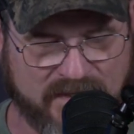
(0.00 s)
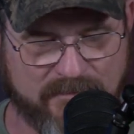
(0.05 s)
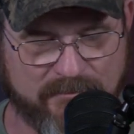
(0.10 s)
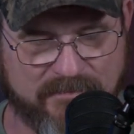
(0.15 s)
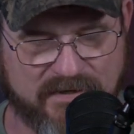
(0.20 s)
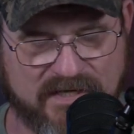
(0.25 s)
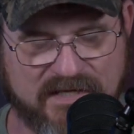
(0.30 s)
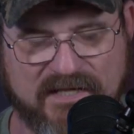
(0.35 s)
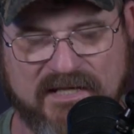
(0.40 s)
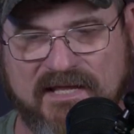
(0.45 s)

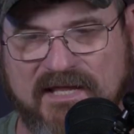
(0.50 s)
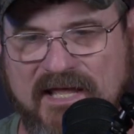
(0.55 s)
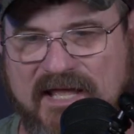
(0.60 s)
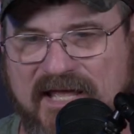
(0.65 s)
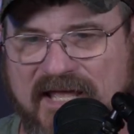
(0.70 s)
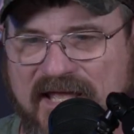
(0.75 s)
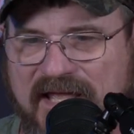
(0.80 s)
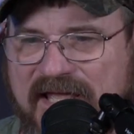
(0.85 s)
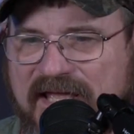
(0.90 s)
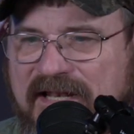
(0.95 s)
But
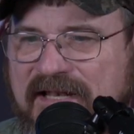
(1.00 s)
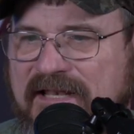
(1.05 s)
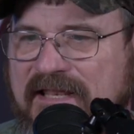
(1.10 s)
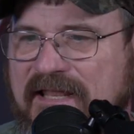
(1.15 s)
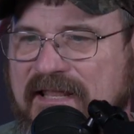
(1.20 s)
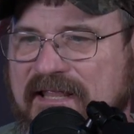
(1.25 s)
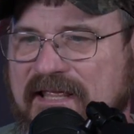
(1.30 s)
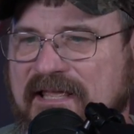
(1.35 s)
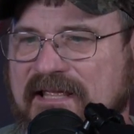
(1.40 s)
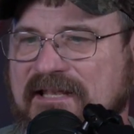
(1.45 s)

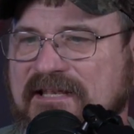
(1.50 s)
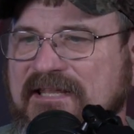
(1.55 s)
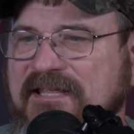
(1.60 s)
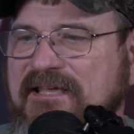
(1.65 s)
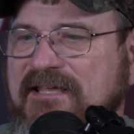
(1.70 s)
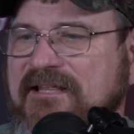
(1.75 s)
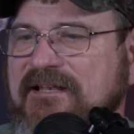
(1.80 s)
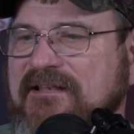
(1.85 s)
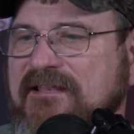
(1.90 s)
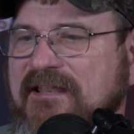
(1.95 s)

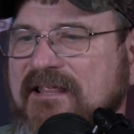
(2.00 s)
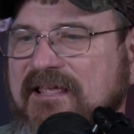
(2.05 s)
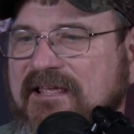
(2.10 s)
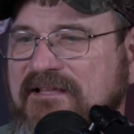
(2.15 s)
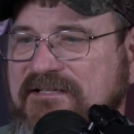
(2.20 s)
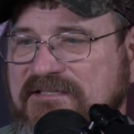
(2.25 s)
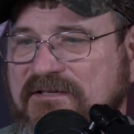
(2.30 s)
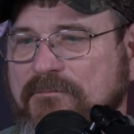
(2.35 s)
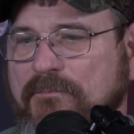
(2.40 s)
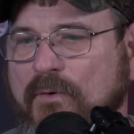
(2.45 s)

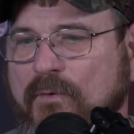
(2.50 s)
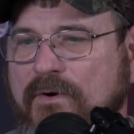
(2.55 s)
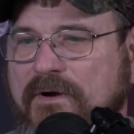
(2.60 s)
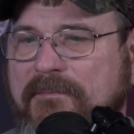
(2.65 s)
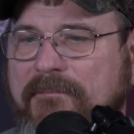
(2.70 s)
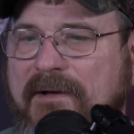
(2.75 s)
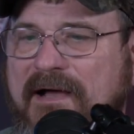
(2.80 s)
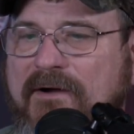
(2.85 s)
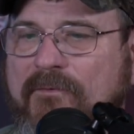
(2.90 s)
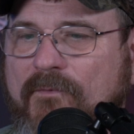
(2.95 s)
it
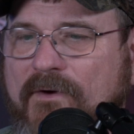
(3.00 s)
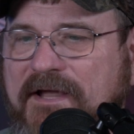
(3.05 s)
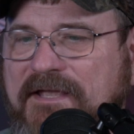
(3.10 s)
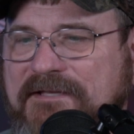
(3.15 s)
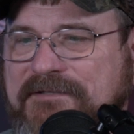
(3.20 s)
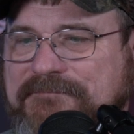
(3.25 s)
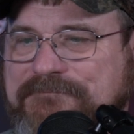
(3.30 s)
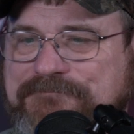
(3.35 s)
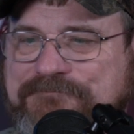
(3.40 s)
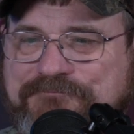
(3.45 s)
supported my
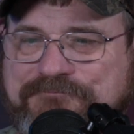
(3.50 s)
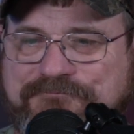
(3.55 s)
weight.